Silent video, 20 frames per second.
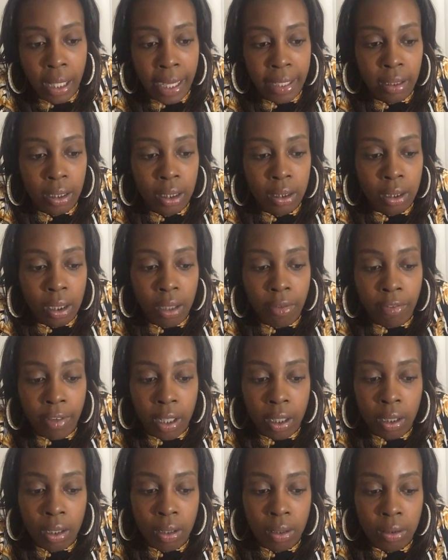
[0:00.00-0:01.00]
These are the
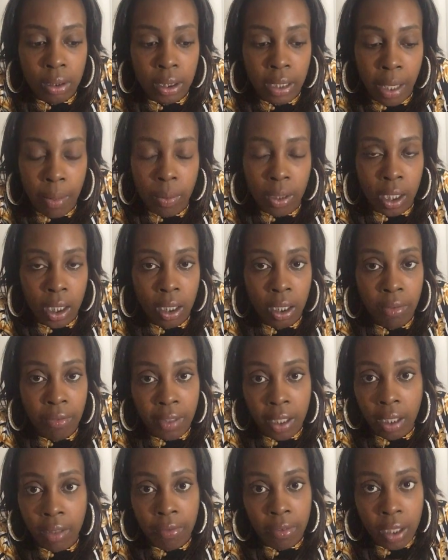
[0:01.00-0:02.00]
Virgos that will
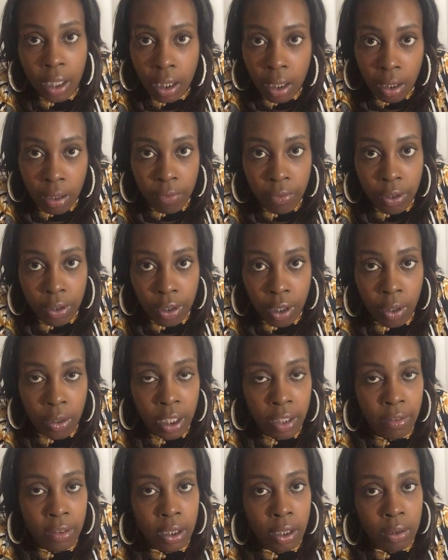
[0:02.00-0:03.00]
give.
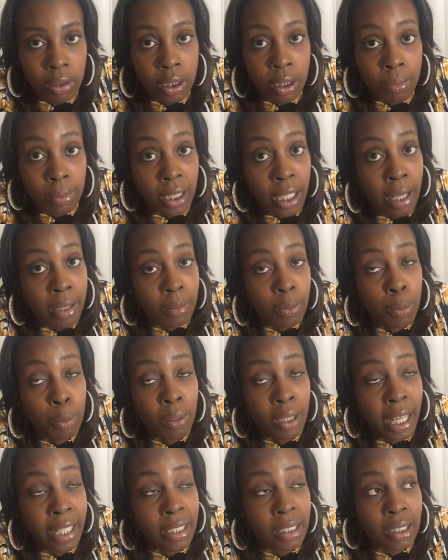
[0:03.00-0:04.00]
Even though sometimes people
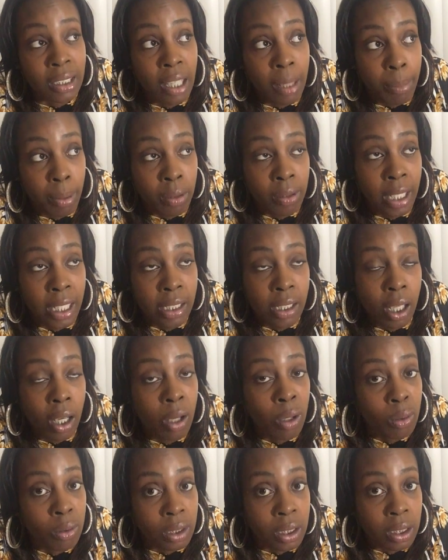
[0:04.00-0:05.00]
like to step on their
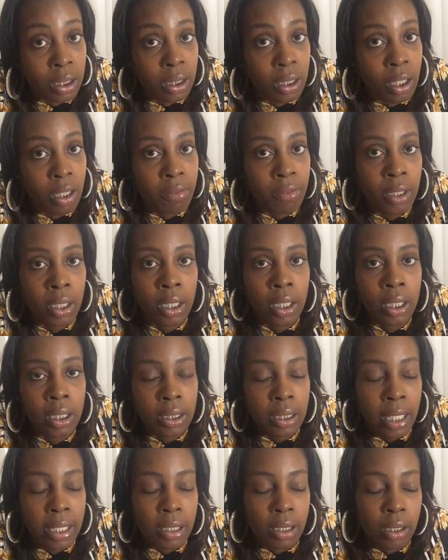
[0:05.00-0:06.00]
toes and stuff,
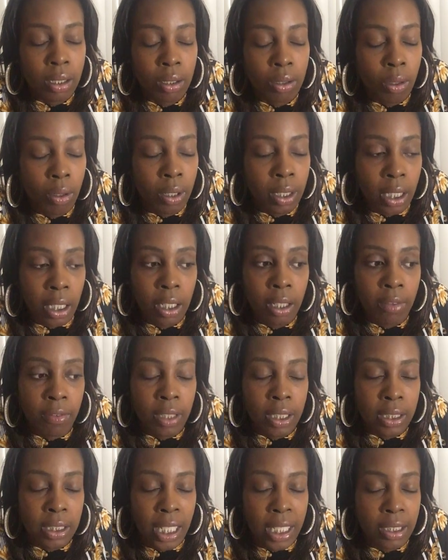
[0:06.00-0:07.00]
they still gonna give,
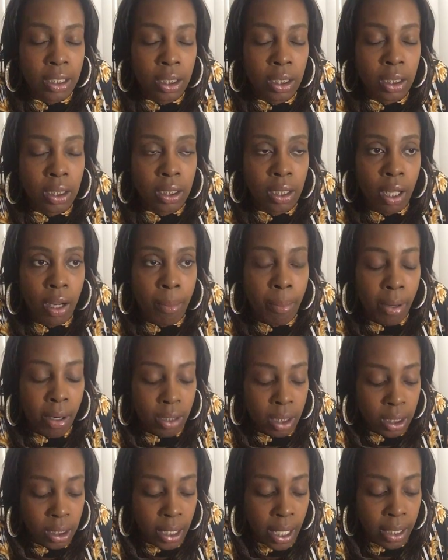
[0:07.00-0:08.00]
because that's just their
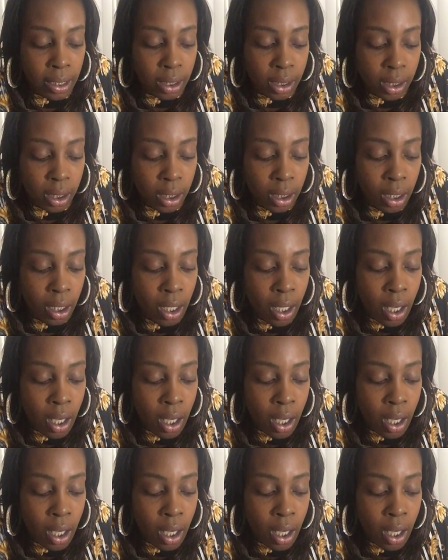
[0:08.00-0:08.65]
personality.